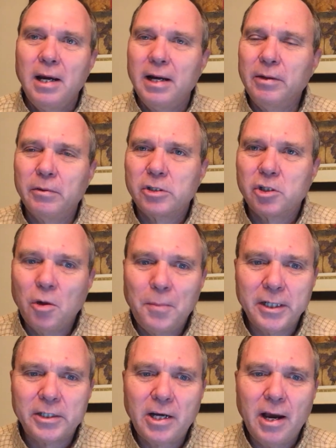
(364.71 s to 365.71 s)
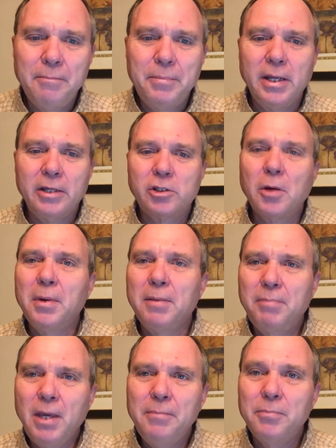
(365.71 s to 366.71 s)
and there was so much company, so many
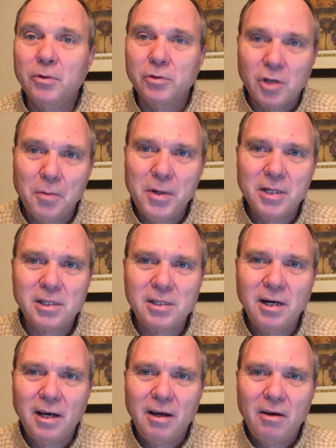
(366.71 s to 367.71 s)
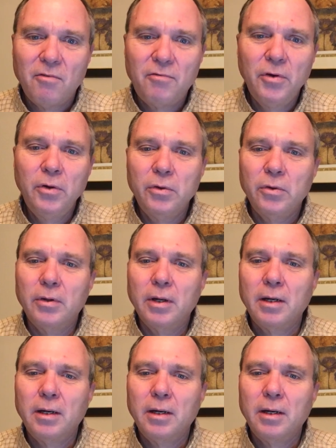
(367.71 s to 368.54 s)
people, so much food.